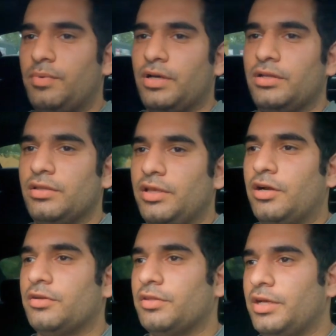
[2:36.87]
but they
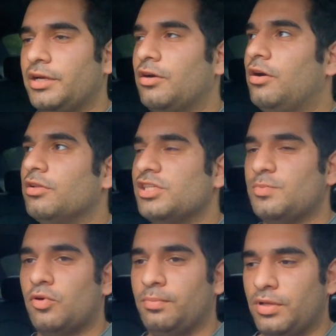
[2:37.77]
are there on
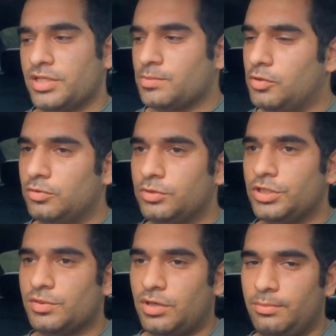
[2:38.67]
Sport Plus mode, which
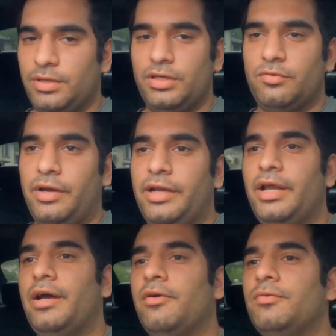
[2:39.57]
is what I'm in right
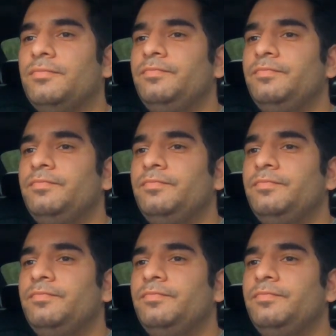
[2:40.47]
now.